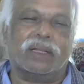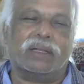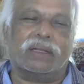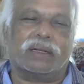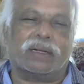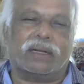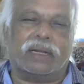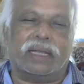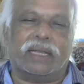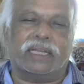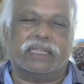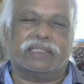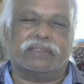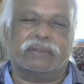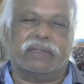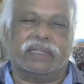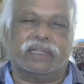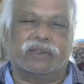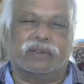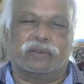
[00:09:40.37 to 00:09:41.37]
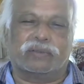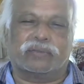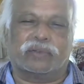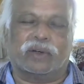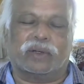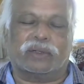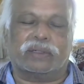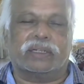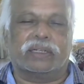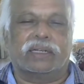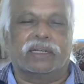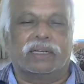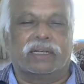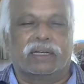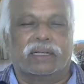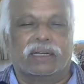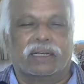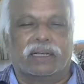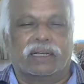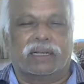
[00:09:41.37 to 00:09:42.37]
Clay is very good for
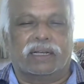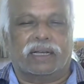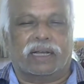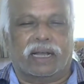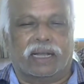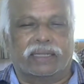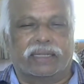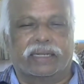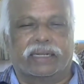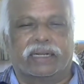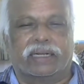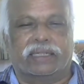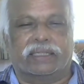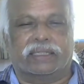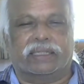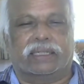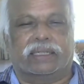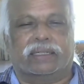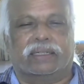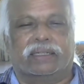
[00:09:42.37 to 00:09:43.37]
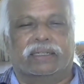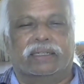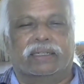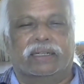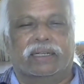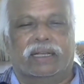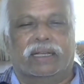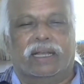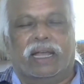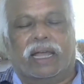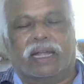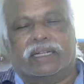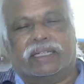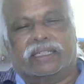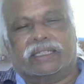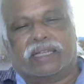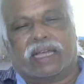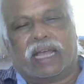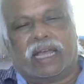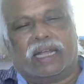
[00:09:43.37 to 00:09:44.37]
agriculture, and
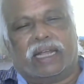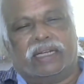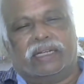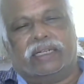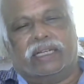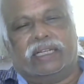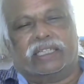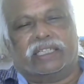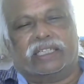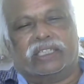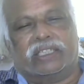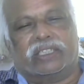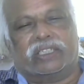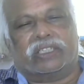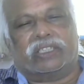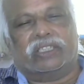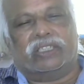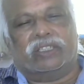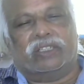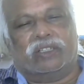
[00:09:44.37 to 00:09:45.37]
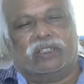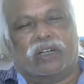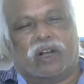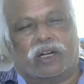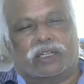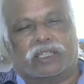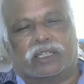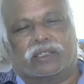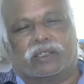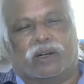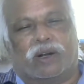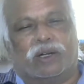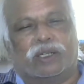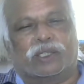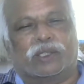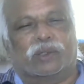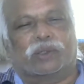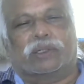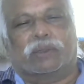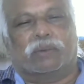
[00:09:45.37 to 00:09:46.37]
sand is not at all
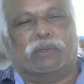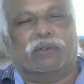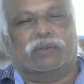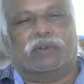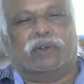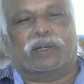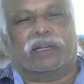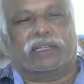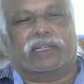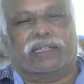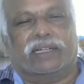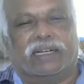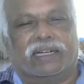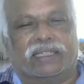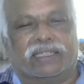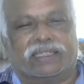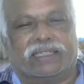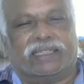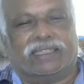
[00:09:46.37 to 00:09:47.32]
suitable for agriculture.